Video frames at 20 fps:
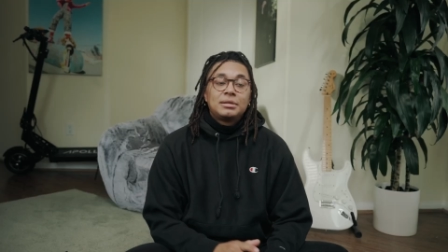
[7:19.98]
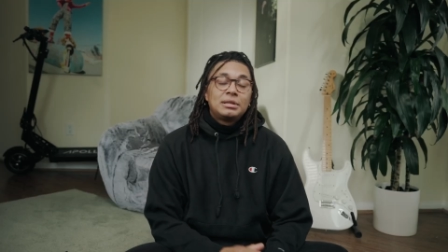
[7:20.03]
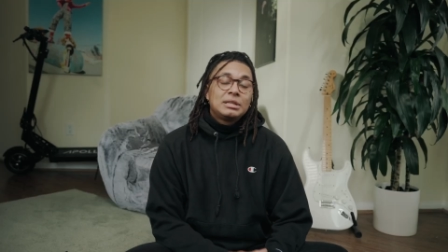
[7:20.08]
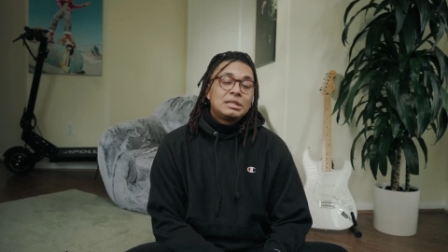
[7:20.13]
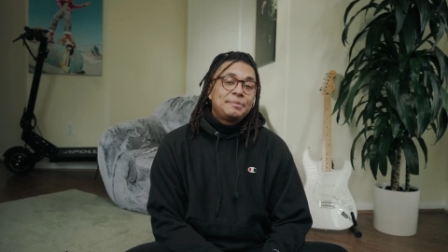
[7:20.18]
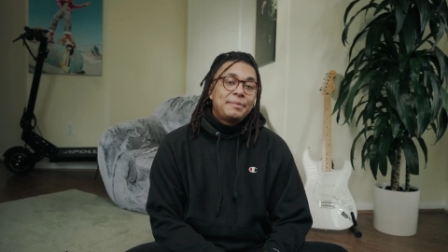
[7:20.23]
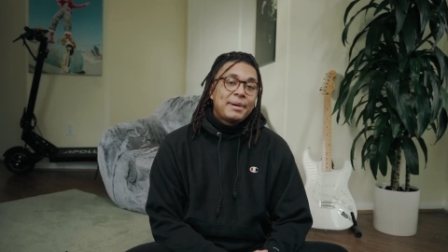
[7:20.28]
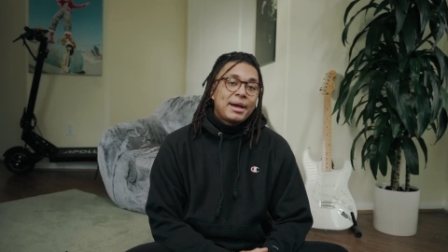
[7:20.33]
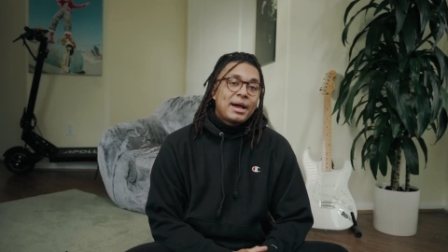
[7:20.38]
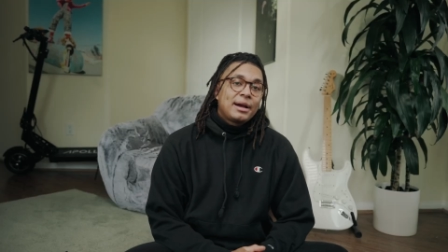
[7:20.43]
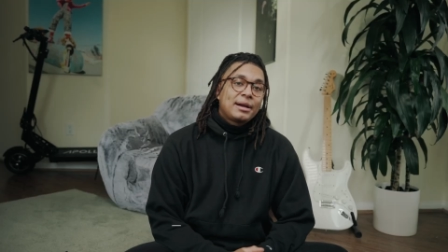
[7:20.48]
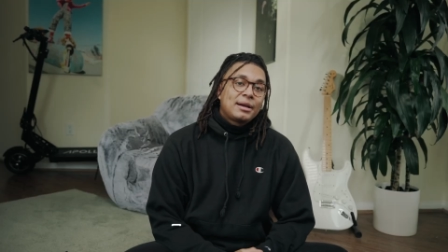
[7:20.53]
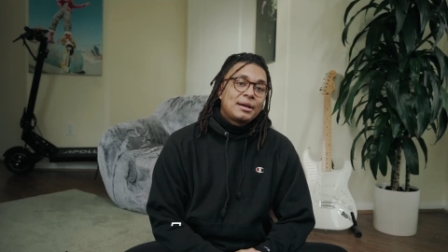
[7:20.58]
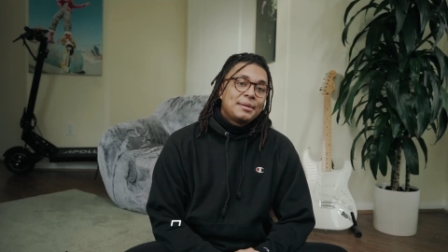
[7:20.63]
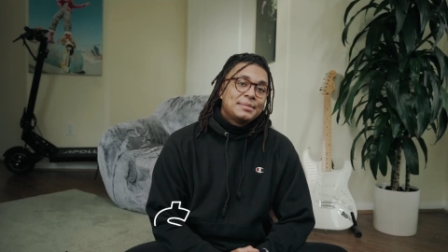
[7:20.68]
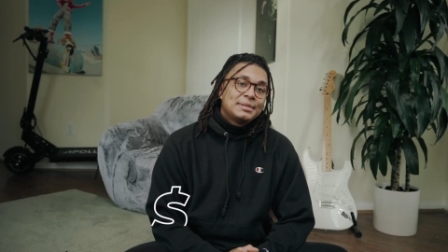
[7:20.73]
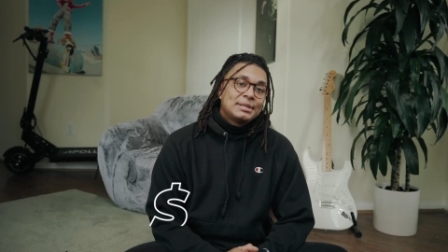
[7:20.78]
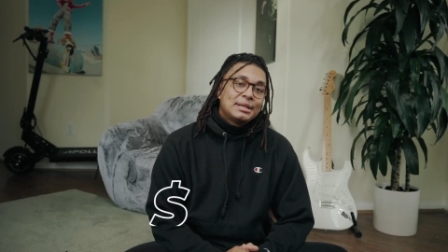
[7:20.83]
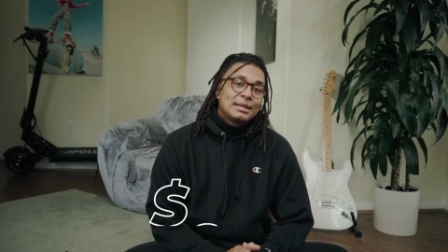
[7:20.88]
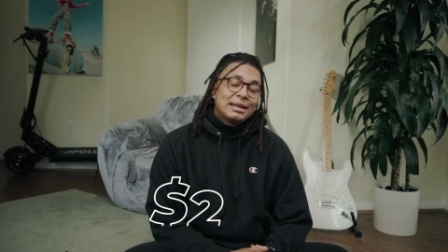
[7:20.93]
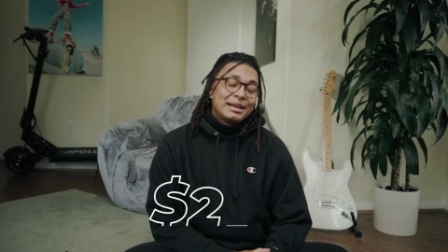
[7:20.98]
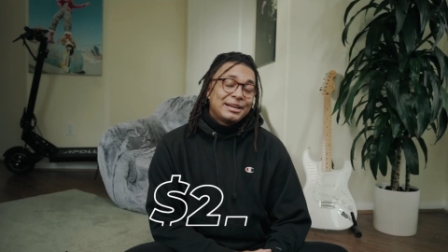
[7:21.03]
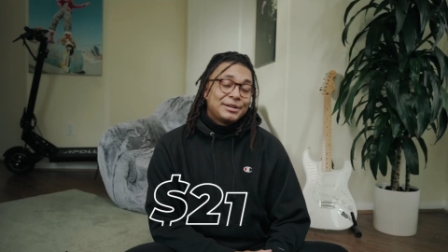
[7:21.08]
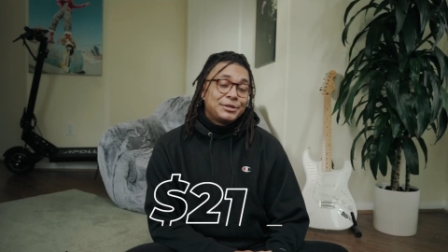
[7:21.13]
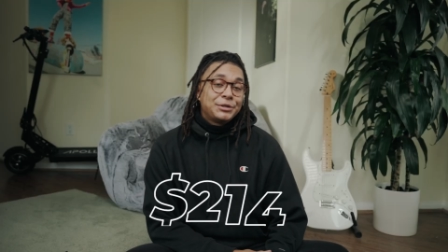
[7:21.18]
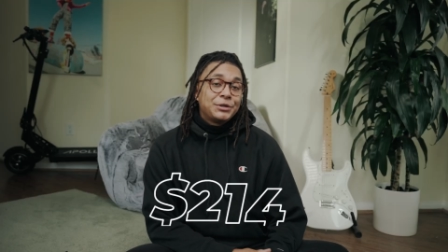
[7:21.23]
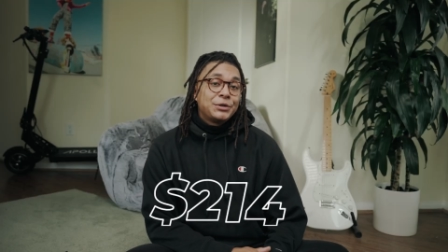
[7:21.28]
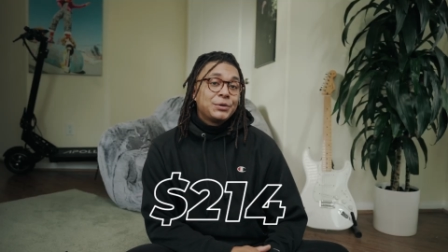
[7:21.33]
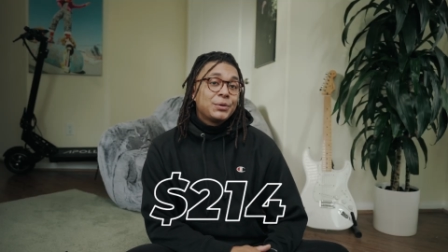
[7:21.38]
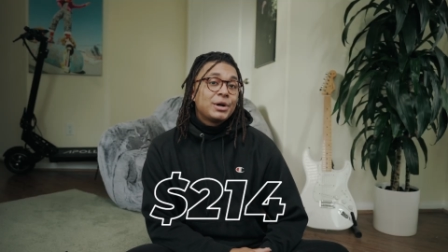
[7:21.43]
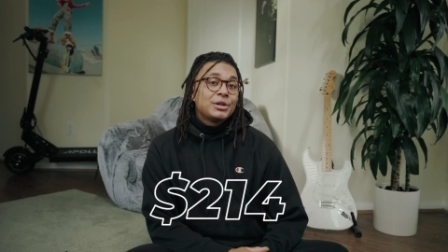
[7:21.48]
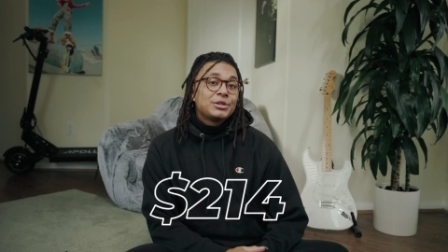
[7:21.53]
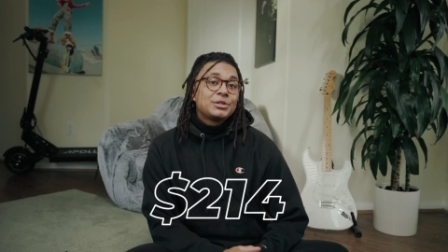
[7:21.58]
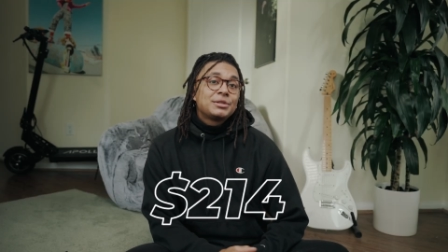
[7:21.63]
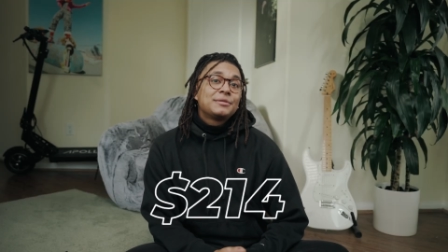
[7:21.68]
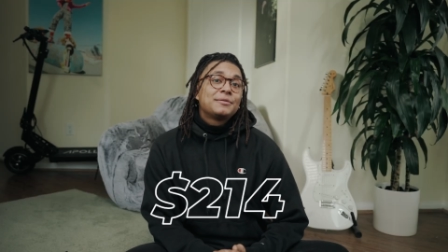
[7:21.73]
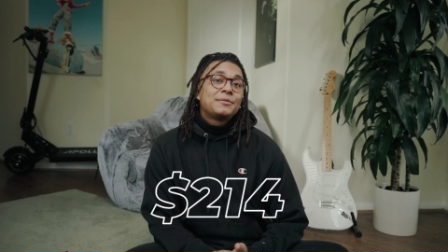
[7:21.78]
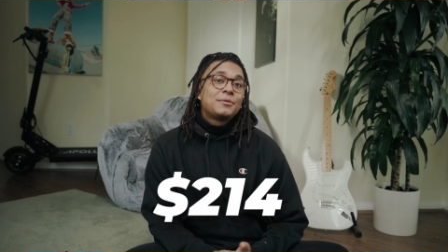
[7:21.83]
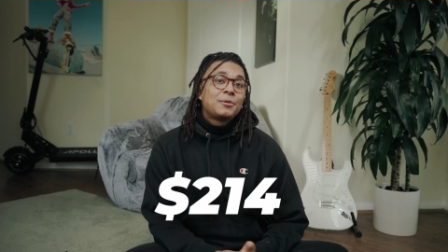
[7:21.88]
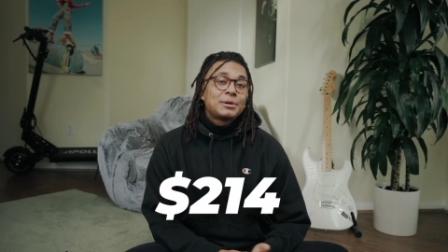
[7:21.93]
this bag comes in at
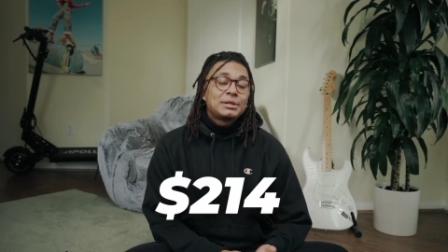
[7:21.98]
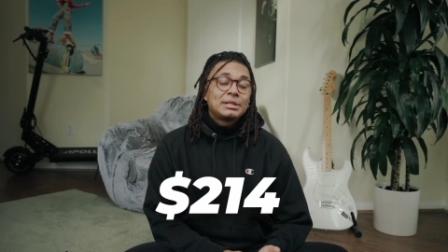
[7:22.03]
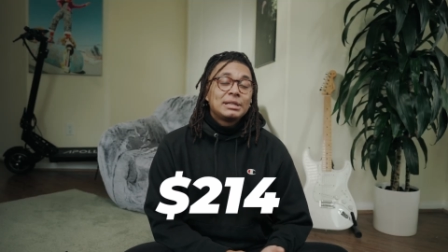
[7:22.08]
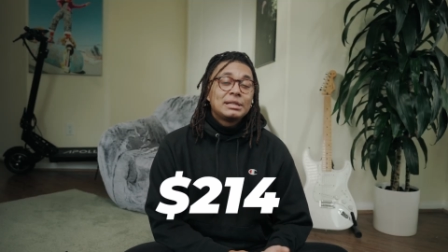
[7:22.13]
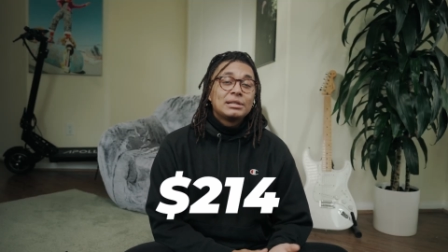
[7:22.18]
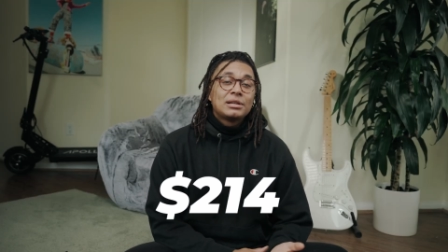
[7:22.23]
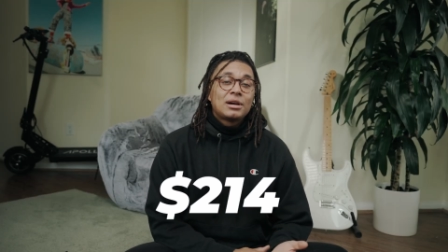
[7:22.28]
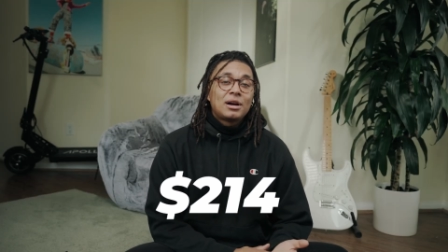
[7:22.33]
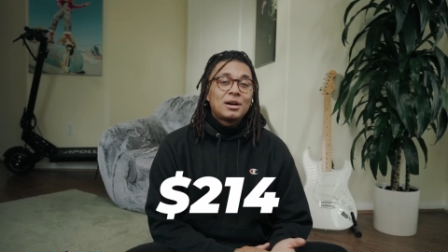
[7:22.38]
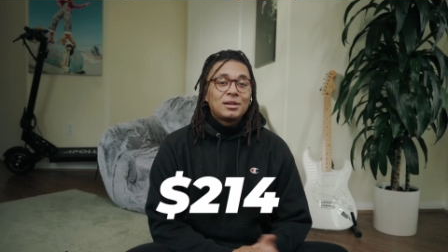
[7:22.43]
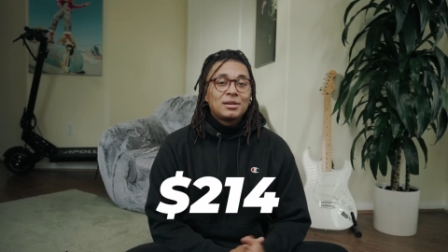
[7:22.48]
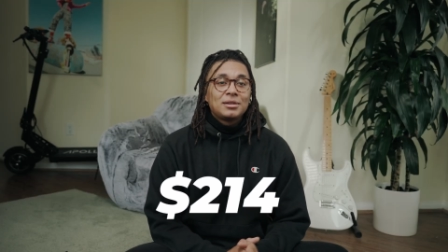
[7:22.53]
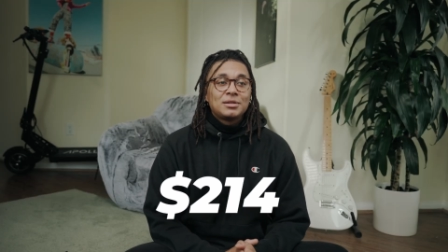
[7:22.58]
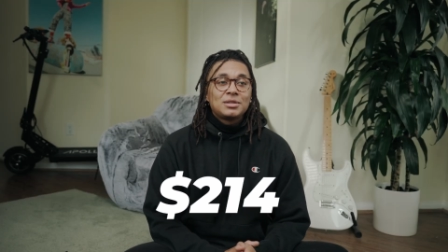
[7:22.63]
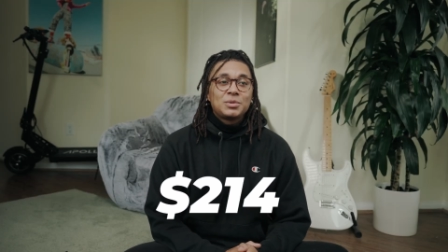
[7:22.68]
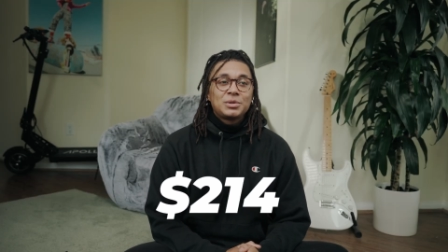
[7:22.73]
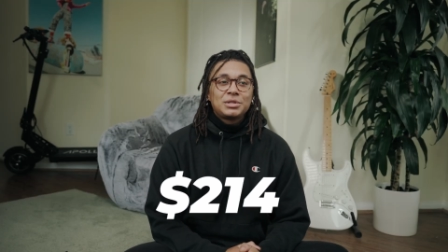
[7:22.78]
$214,